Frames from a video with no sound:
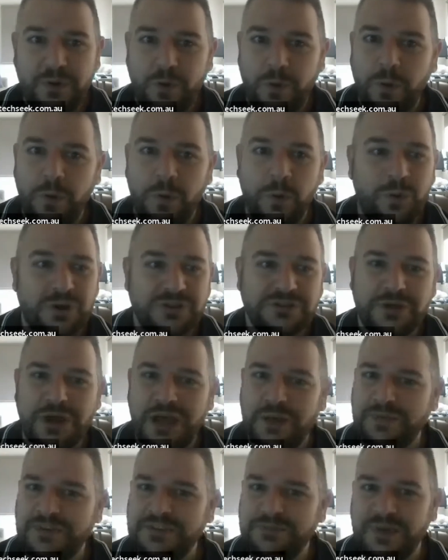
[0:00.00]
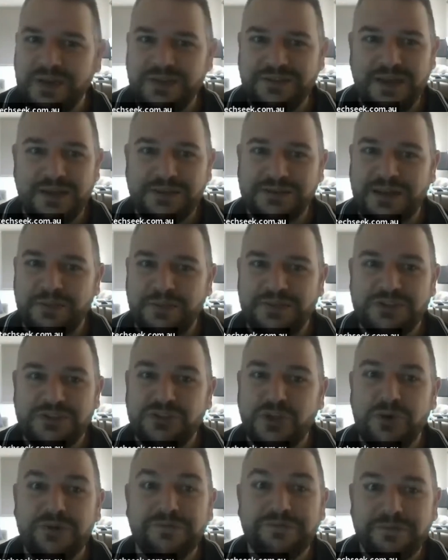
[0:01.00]
or what time it's being backed up. There's
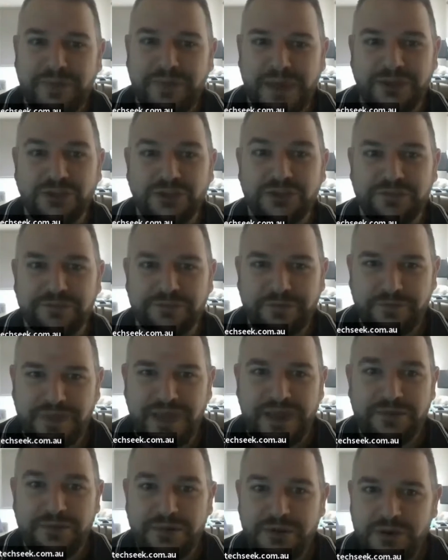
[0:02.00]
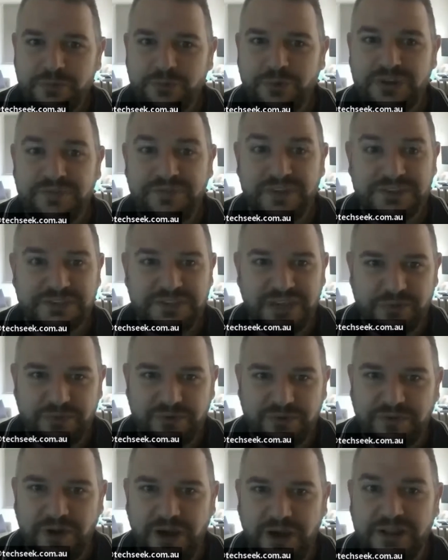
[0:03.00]
no information from that previous tech
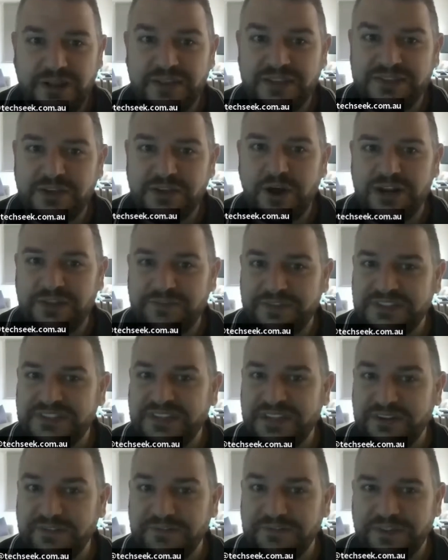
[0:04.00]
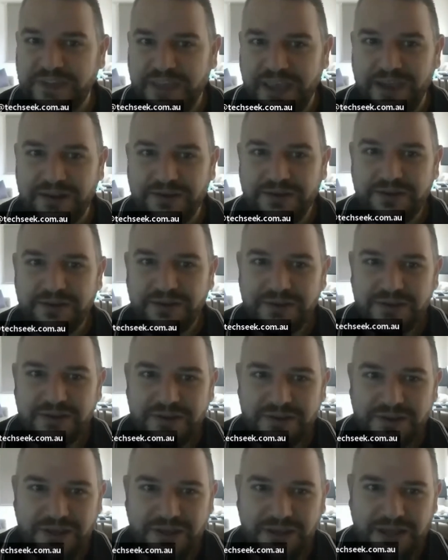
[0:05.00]
provider. There's kind of a set and forget
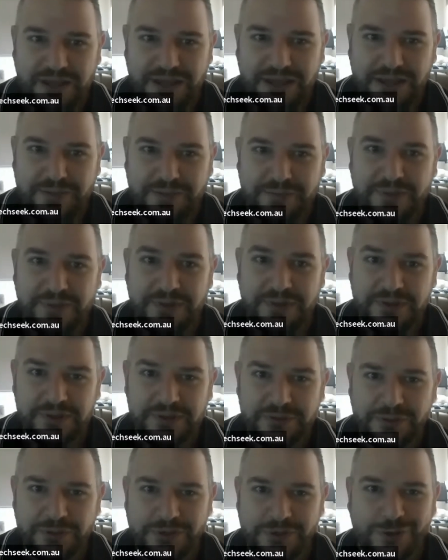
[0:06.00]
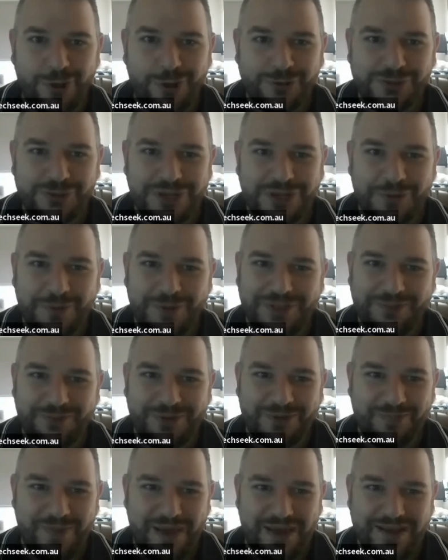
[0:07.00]
sort of culture
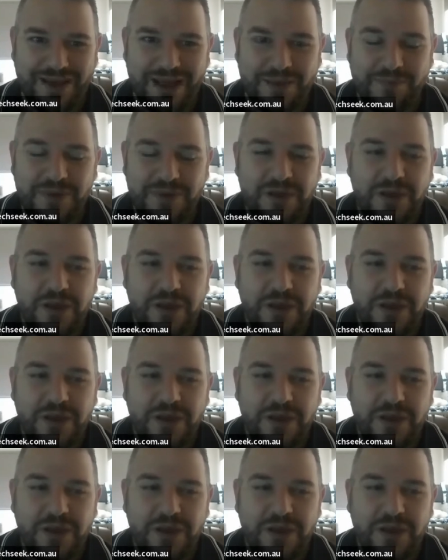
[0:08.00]
with backup,